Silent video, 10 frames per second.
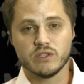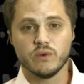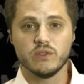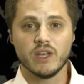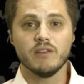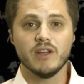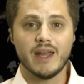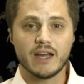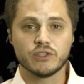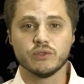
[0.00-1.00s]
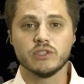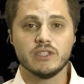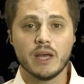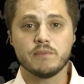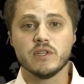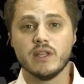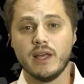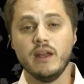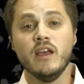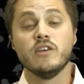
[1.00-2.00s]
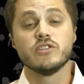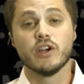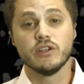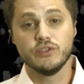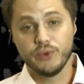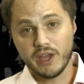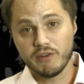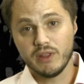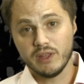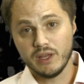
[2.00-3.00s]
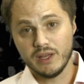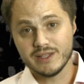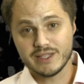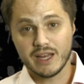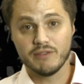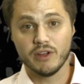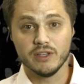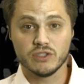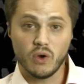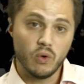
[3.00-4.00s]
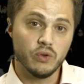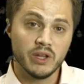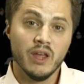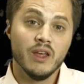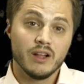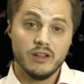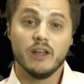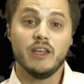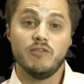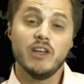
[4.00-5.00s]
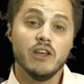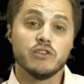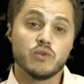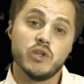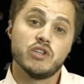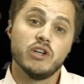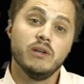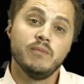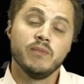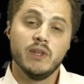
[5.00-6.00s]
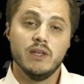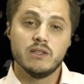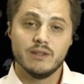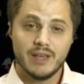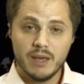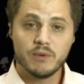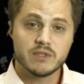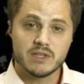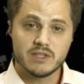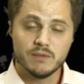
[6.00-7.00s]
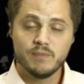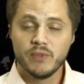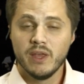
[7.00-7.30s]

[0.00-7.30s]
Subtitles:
So it was kind of a natural step to then start doing everything instead of on this old clunky video switcher into the cable system,